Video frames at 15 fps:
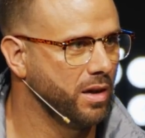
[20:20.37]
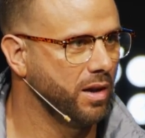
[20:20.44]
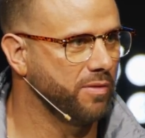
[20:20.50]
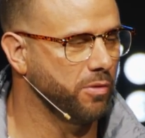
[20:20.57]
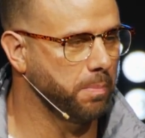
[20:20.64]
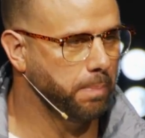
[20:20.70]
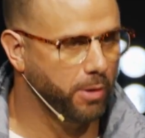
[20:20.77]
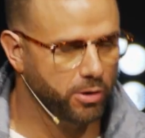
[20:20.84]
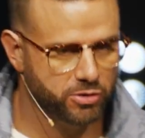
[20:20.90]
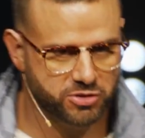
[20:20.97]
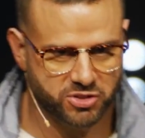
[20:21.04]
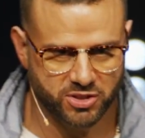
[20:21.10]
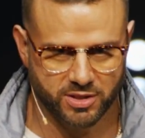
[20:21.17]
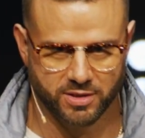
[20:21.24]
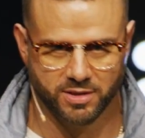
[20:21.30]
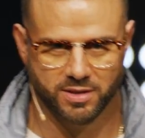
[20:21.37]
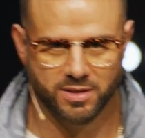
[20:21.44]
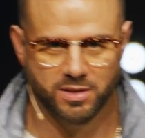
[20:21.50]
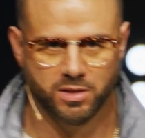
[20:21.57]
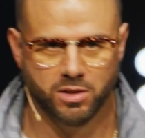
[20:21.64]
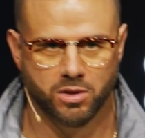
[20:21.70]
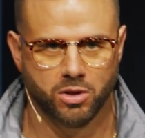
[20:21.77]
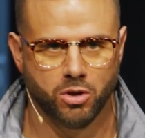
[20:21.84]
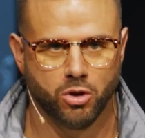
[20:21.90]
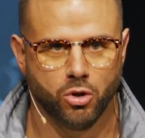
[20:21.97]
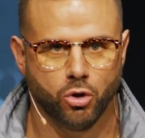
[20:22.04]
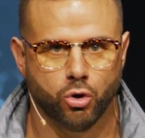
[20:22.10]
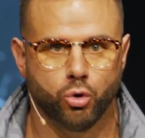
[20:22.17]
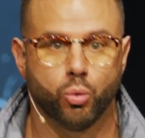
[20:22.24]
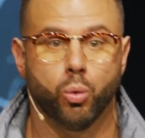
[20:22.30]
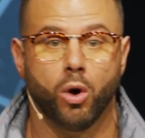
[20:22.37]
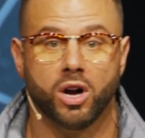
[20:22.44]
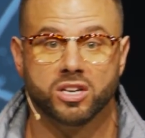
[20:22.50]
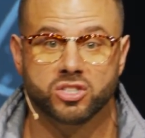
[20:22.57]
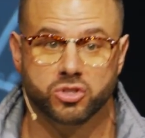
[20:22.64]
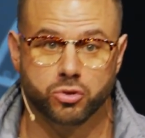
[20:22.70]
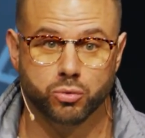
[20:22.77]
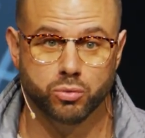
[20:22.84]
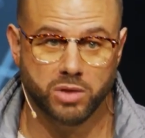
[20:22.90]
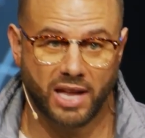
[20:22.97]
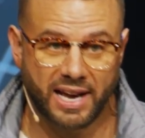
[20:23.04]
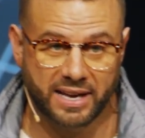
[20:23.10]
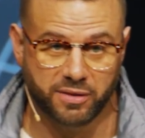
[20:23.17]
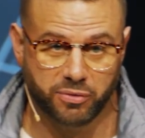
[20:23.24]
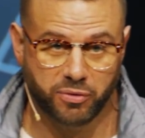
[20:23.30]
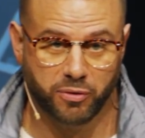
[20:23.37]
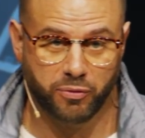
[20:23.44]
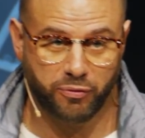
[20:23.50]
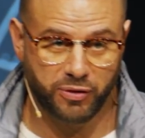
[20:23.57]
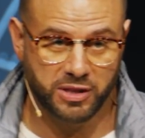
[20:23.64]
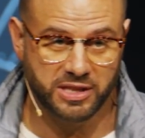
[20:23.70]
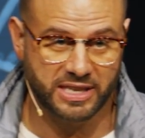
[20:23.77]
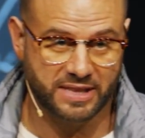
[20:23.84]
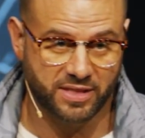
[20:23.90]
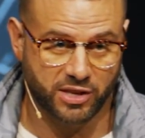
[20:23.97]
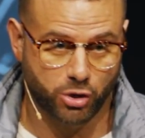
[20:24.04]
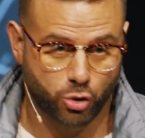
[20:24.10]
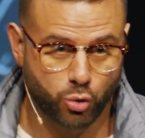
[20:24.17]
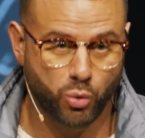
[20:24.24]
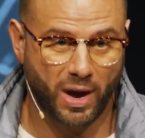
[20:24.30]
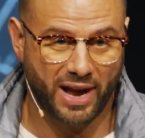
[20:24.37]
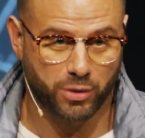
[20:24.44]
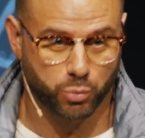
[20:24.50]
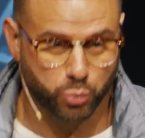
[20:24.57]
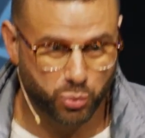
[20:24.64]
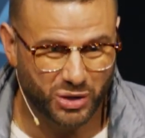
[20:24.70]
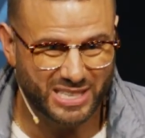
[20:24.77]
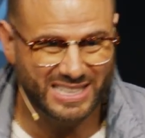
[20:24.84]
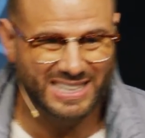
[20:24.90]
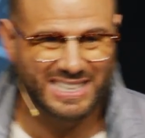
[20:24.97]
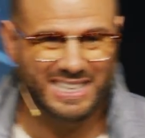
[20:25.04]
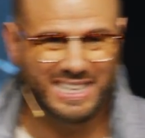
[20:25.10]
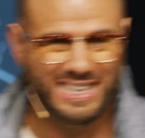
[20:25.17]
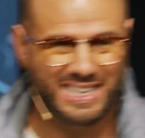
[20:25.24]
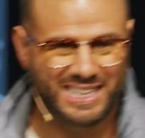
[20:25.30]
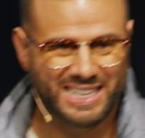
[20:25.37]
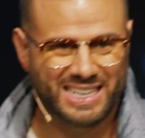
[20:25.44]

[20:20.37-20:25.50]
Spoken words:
of a person who walks through life feeling that who I really